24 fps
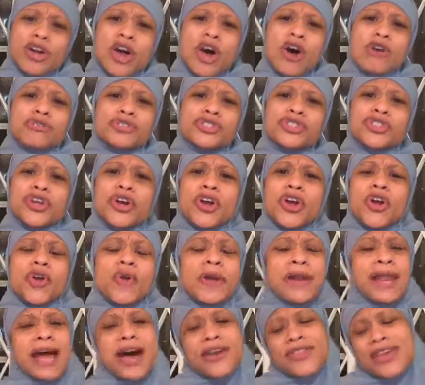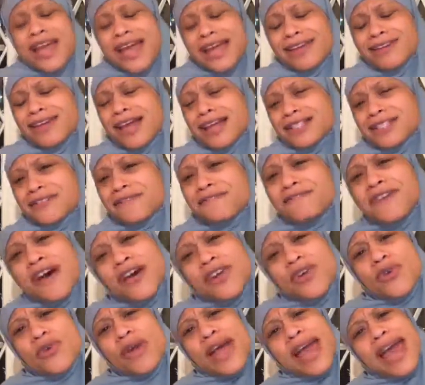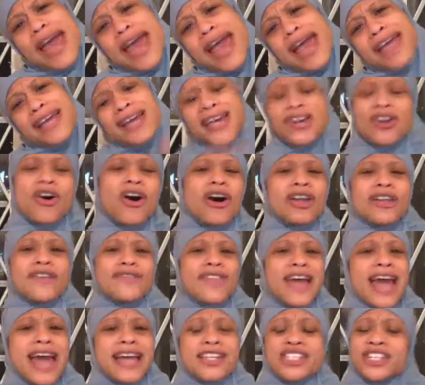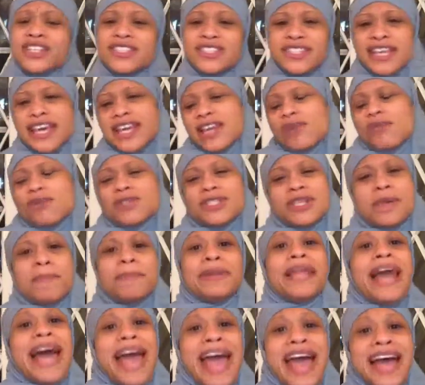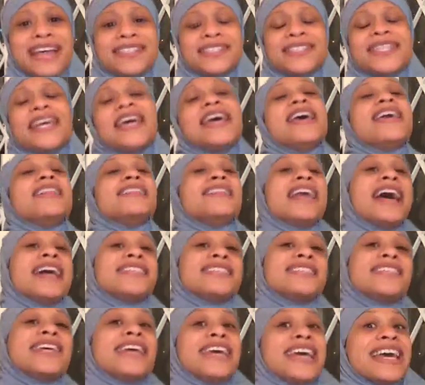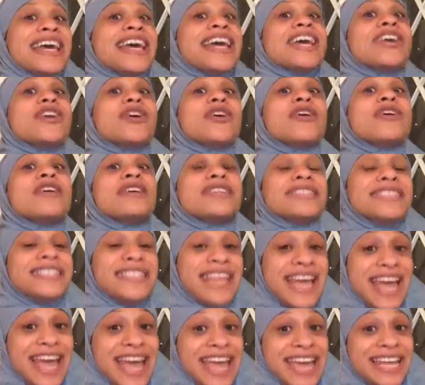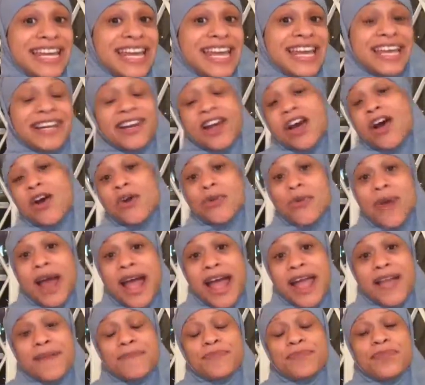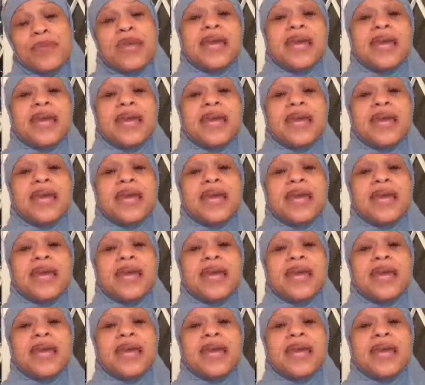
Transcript: coaster and how they ate lots of funnel cake and all of that and just said it was a blast. That's entertaining, all right?